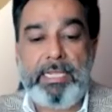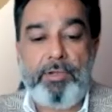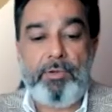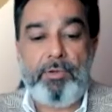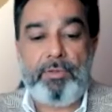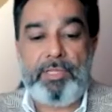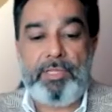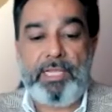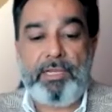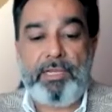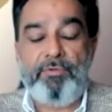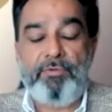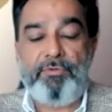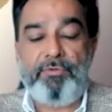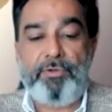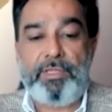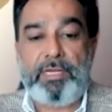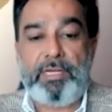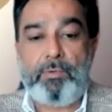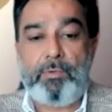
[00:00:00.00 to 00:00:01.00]
you. Thank you for
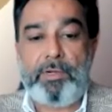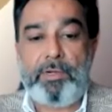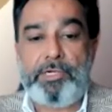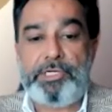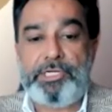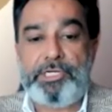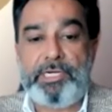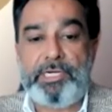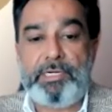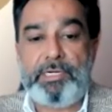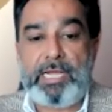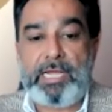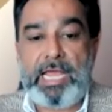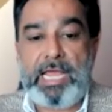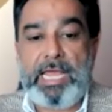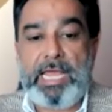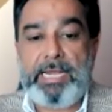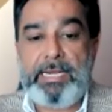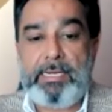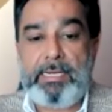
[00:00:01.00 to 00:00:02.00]
that question,
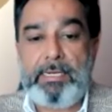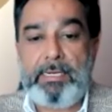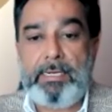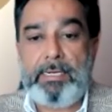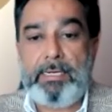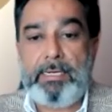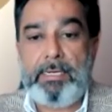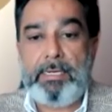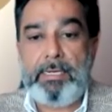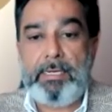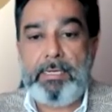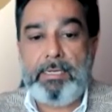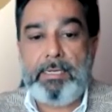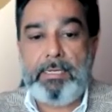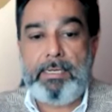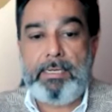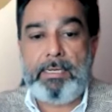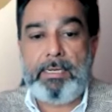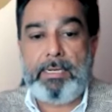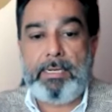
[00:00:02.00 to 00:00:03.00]
Anna.
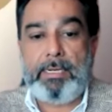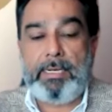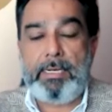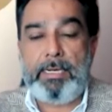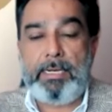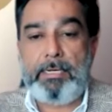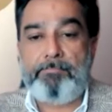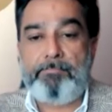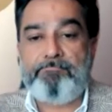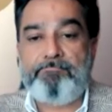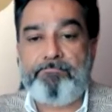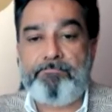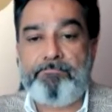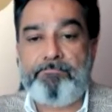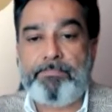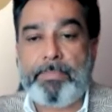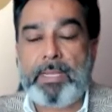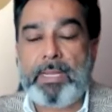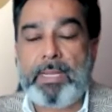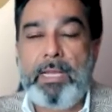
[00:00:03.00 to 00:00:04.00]

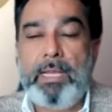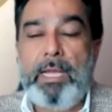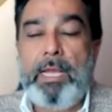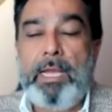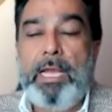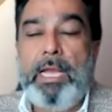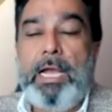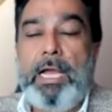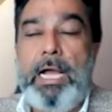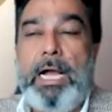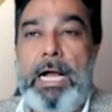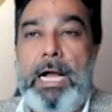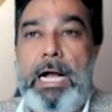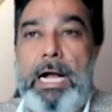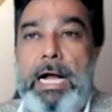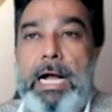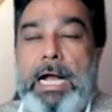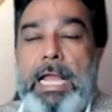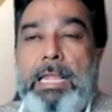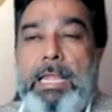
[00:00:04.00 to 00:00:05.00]
Um,
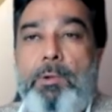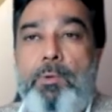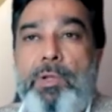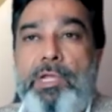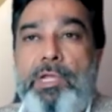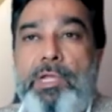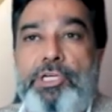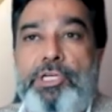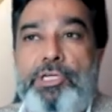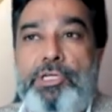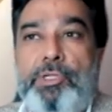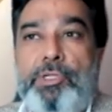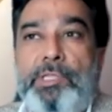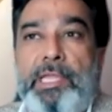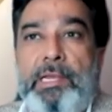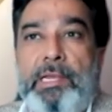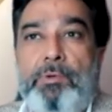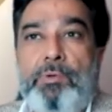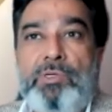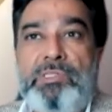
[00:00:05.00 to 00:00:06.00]
I wish
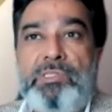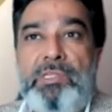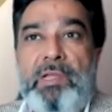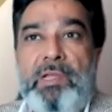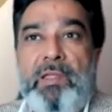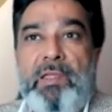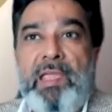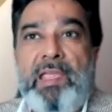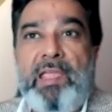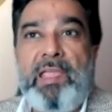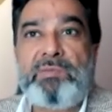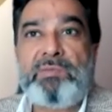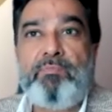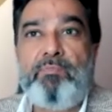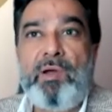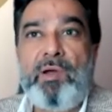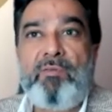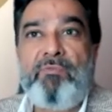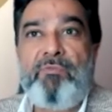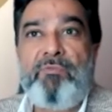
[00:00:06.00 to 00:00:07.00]
that was the case,
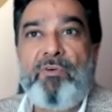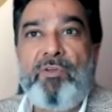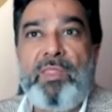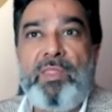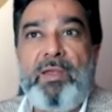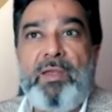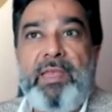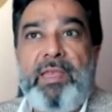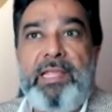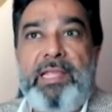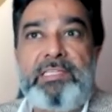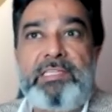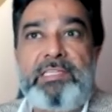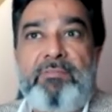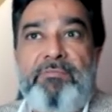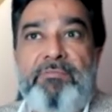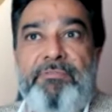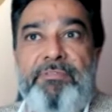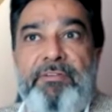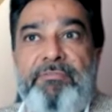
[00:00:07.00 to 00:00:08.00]
but for the next
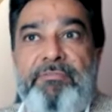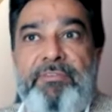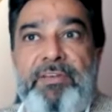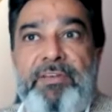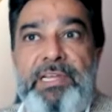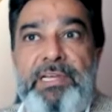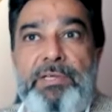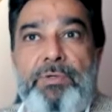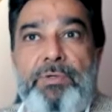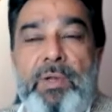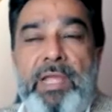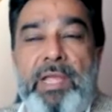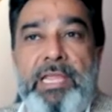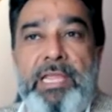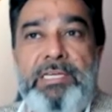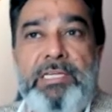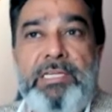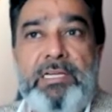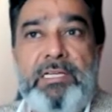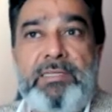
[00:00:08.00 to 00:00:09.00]
50 to
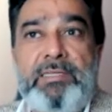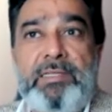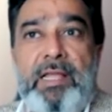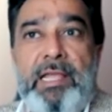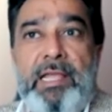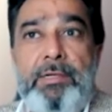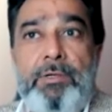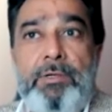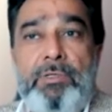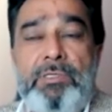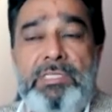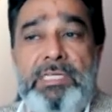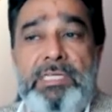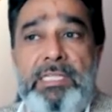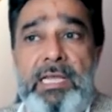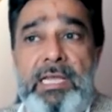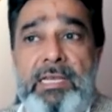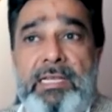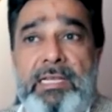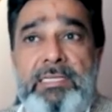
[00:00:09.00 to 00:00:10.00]
80 years, I don't see
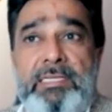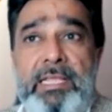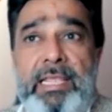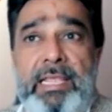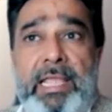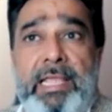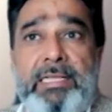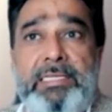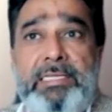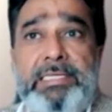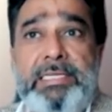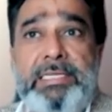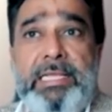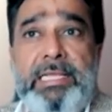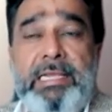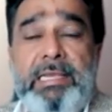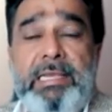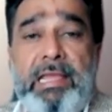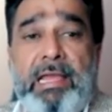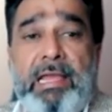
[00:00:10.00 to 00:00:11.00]
that as a case
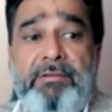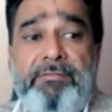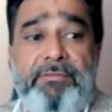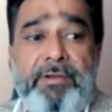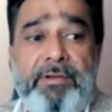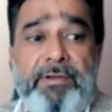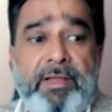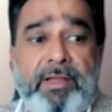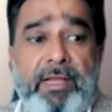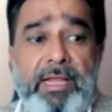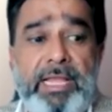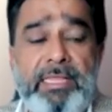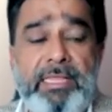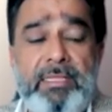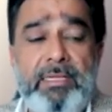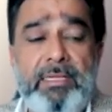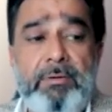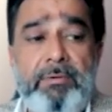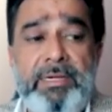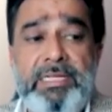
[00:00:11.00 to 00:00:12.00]
in Africa. And
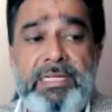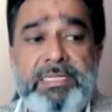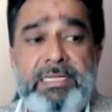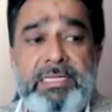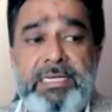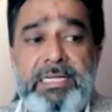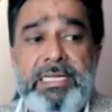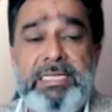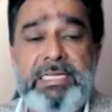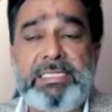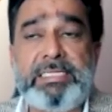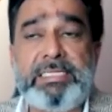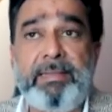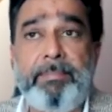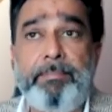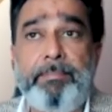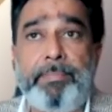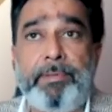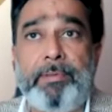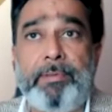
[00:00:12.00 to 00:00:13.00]
the reason is
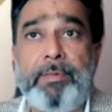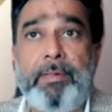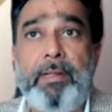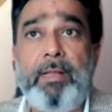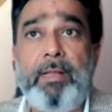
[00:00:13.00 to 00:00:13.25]
simple.